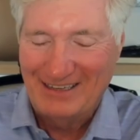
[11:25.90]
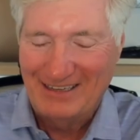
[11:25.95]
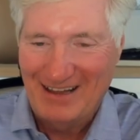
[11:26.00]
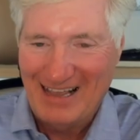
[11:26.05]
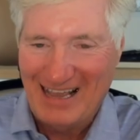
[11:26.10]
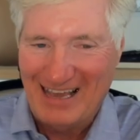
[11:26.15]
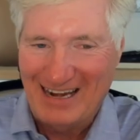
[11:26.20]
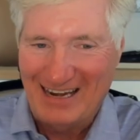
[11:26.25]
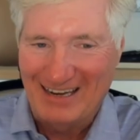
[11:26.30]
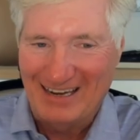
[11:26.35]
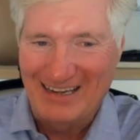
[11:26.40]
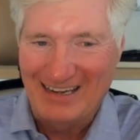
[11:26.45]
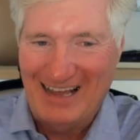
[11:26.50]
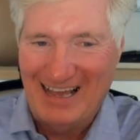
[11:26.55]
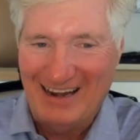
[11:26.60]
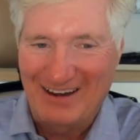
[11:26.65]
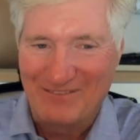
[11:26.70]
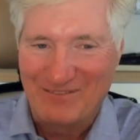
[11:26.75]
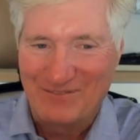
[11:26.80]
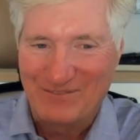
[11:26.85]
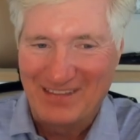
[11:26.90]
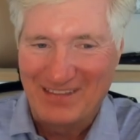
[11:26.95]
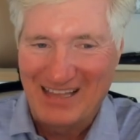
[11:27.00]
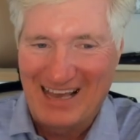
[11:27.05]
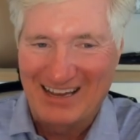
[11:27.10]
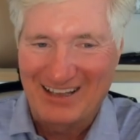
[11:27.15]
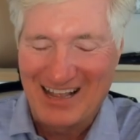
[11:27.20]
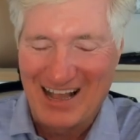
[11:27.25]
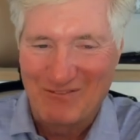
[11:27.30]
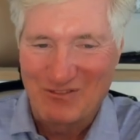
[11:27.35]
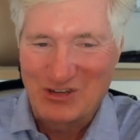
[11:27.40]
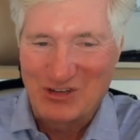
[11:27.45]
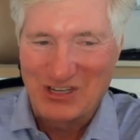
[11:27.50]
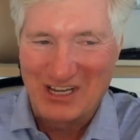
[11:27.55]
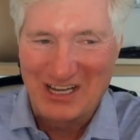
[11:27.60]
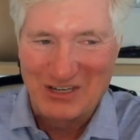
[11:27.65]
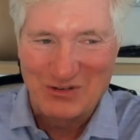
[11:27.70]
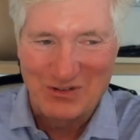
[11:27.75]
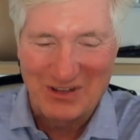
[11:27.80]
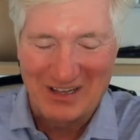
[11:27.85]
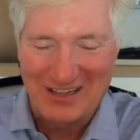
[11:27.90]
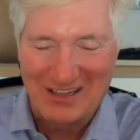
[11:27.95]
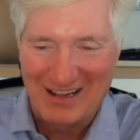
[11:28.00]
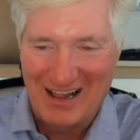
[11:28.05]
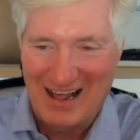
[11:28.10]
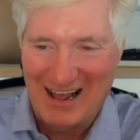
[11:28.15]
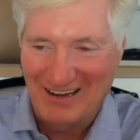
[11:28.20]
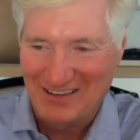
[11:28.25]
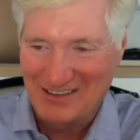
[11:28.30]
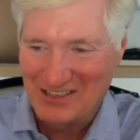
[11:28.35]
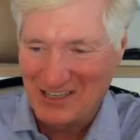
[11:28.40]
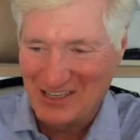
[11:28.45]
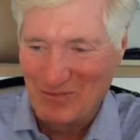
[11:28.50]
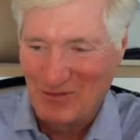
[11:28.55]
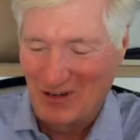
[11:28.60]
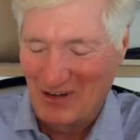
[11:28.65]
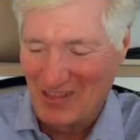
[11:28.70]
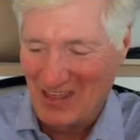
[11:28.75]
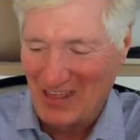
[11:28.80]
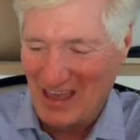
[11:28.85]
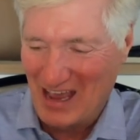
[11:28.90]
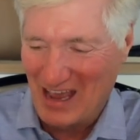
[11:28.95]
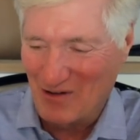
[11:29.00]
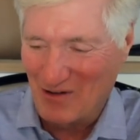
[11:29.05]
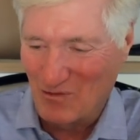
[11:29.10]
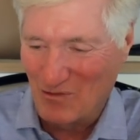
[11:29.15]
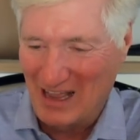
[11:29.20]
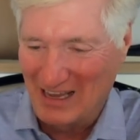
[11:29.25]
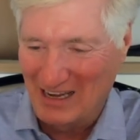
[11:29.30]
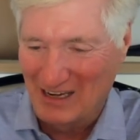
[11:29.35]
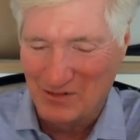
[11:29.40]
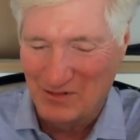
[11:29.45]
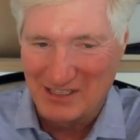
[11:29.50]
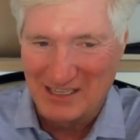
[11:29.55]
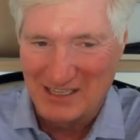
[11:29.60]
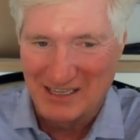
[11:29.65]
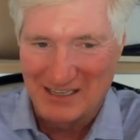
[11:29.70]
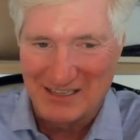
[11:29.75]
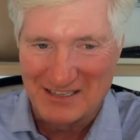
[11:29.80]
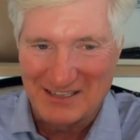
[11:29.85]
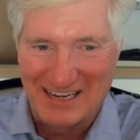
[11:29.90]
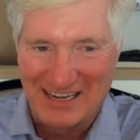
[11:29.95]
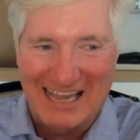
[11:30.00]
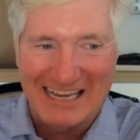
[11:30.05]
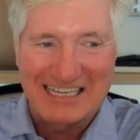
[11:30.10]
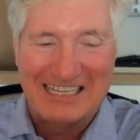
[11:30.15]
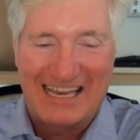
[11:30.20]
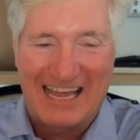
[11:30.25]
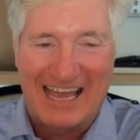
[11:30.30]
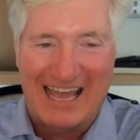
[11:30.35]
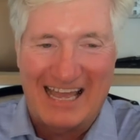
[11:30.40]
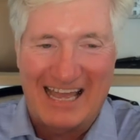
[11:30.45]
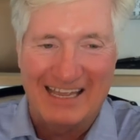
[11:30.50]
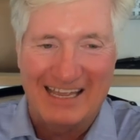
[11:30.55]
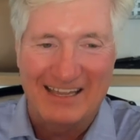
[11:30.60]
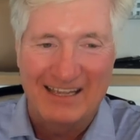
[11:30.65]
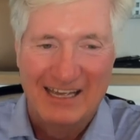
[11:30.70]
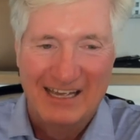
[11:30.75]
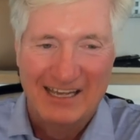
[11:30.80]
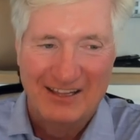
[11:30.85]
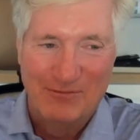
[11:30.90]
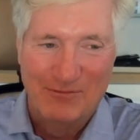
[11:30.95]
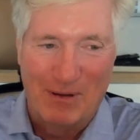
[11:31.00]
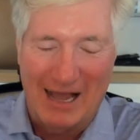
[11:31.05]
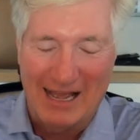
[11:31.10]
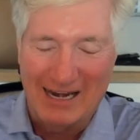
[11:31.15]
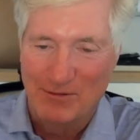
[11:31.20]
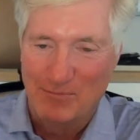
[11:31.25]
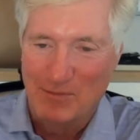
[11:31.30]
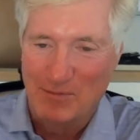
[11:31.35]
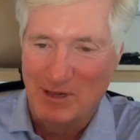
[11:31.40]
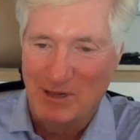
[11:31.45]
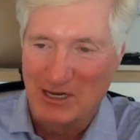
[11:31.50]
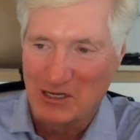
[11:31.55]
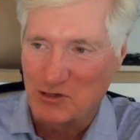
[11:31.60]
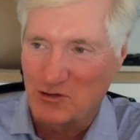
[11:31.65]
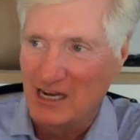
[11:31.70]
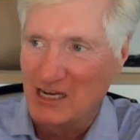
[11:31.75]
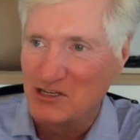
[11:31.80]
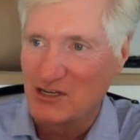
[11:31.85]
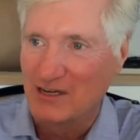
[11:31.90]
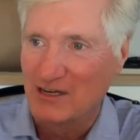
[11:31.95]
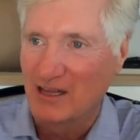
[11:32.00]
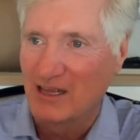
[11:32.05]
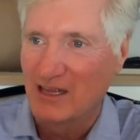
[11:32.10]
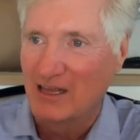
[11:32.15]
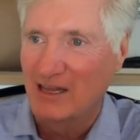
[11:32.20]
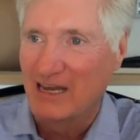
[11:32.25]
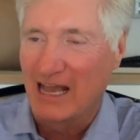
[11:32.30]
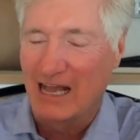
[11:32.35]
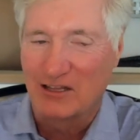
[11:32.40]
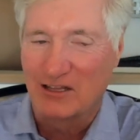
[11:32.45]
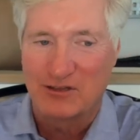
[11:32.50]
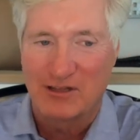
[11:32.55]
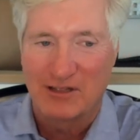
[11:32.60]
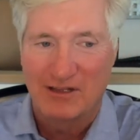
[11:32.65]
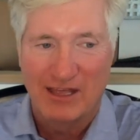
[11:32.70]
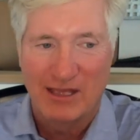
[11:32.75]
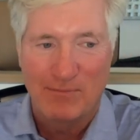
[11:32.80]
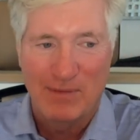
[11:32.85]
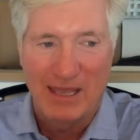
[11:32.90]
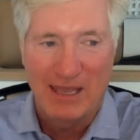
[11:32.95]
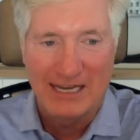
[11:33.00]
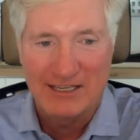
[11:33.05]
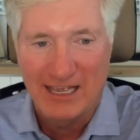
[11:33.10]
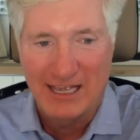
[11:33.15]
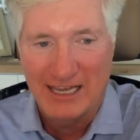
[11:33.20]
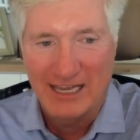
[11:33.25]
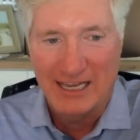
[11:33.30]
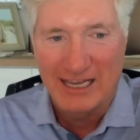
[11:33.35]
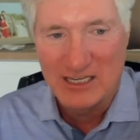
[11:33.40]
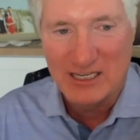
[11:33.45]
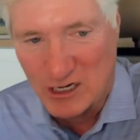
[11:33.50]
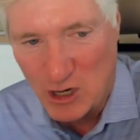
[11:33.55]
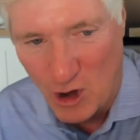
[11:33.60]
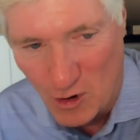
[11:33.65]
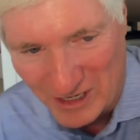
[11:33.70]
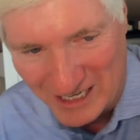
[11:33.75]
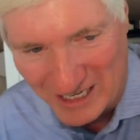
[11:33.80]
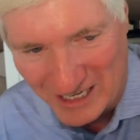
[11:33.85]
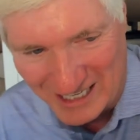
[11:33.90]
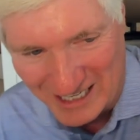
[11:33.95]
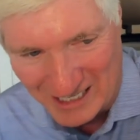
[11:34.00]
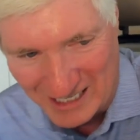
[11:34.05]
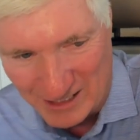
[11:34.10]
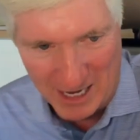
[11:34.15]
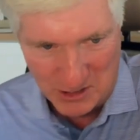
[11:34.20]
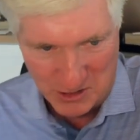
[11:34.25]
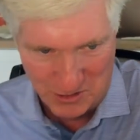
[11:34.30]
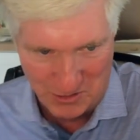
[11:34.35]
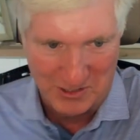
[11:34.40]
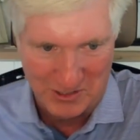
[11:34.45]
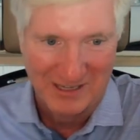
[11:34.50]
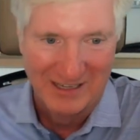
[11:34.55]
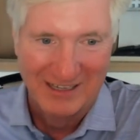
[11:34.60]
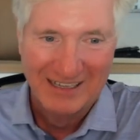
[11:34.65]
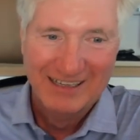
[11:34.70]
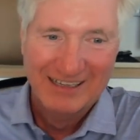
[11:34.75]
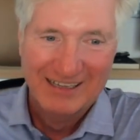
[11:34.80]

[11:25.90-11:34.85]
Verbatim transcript: You know, I had a conversation with a client similar to that, Rye, and it just the next day, the Biden administration announced they may take draconian measures